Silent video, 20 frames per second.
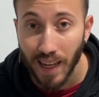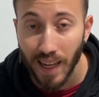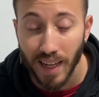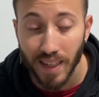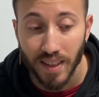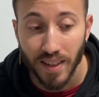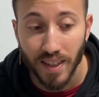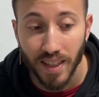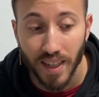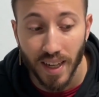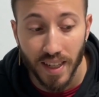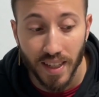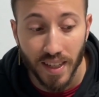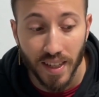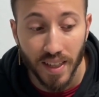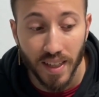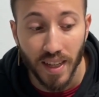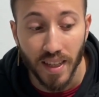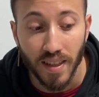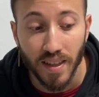
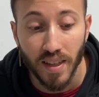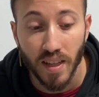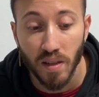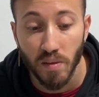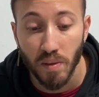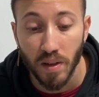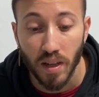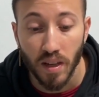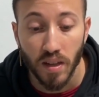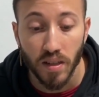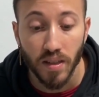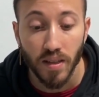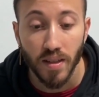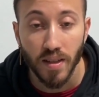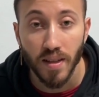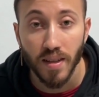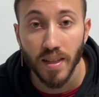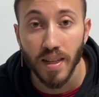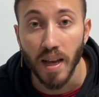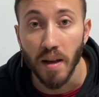exercises, and this is because this
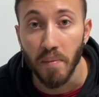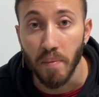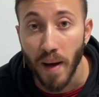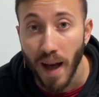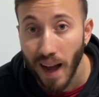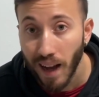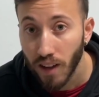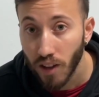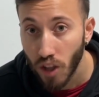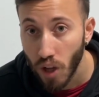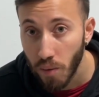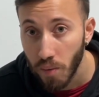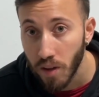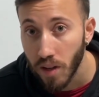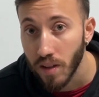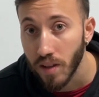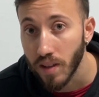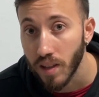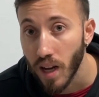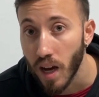is a back
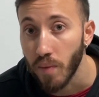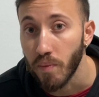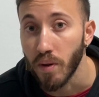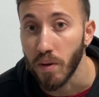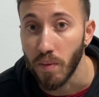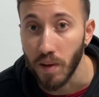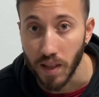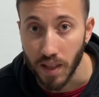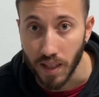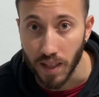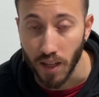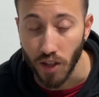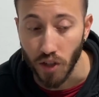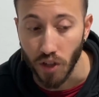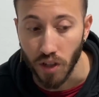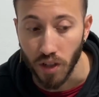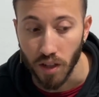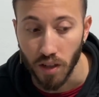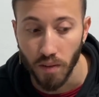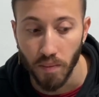dominant upper body session,
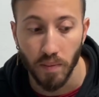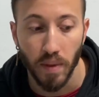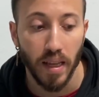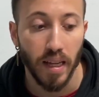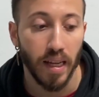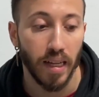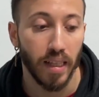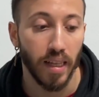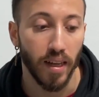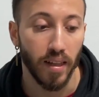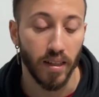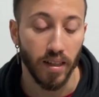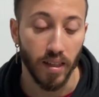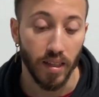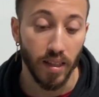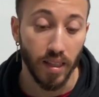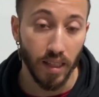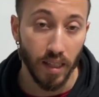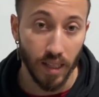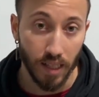meaning that
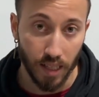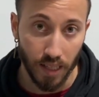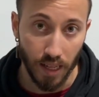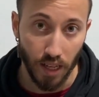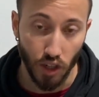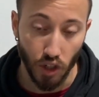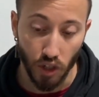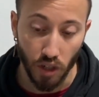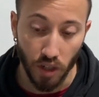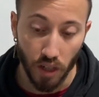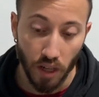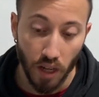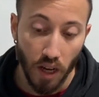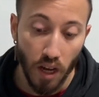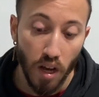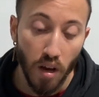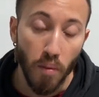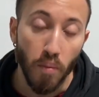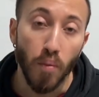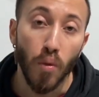in this session,
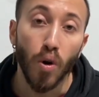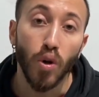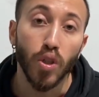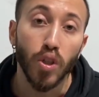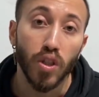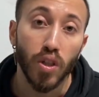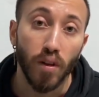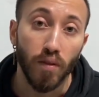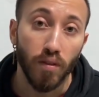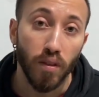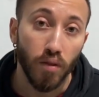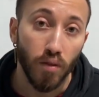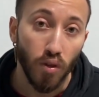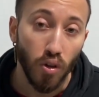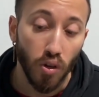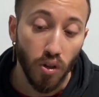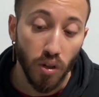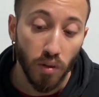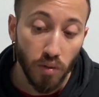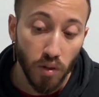most of the
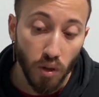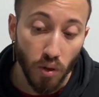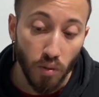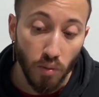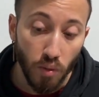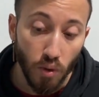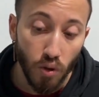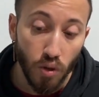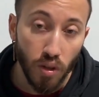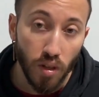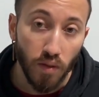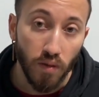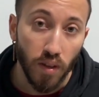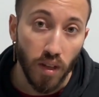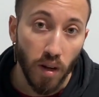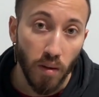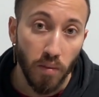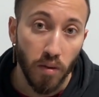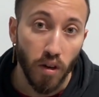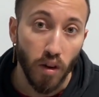volume, so most of the
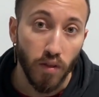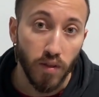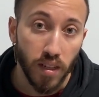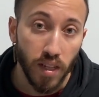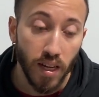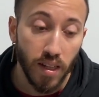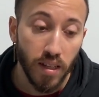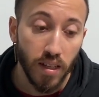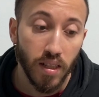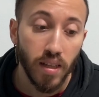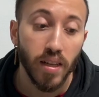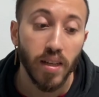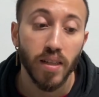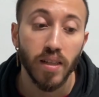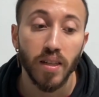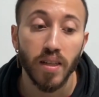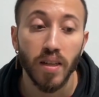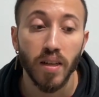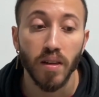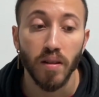number of sets,
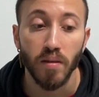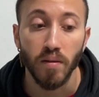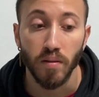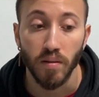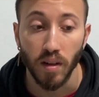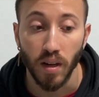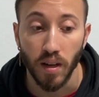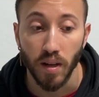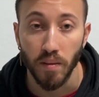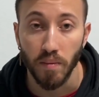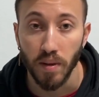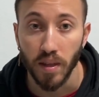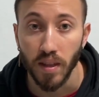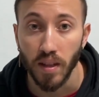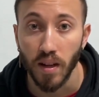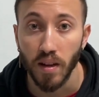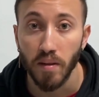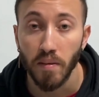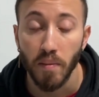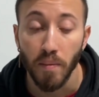is gonna be
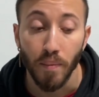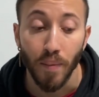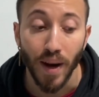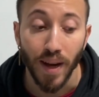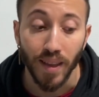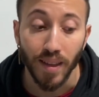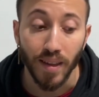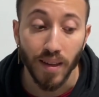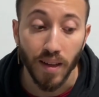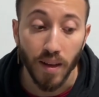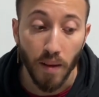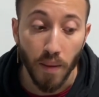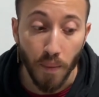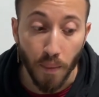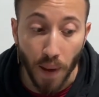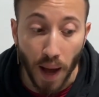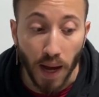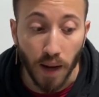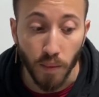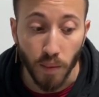done by the
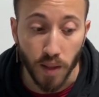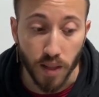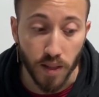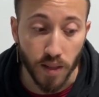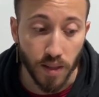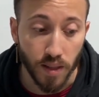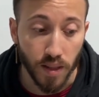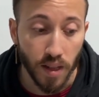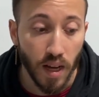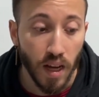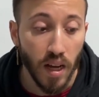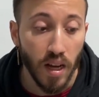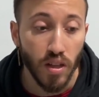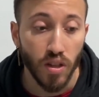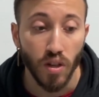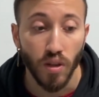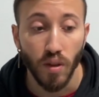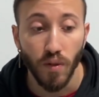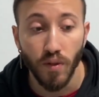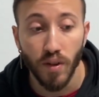back muscles.
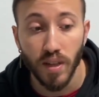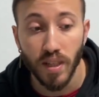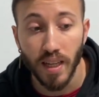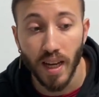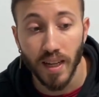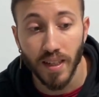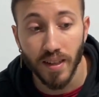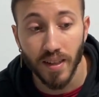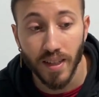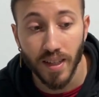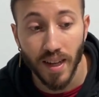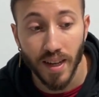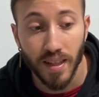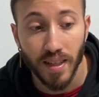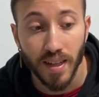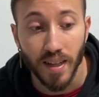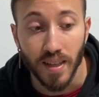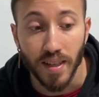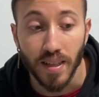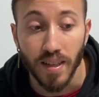So the first
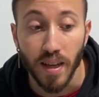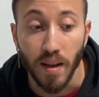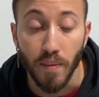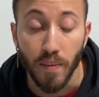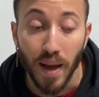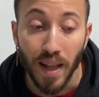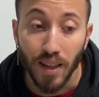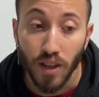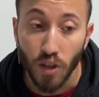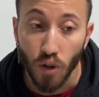exercise is a bent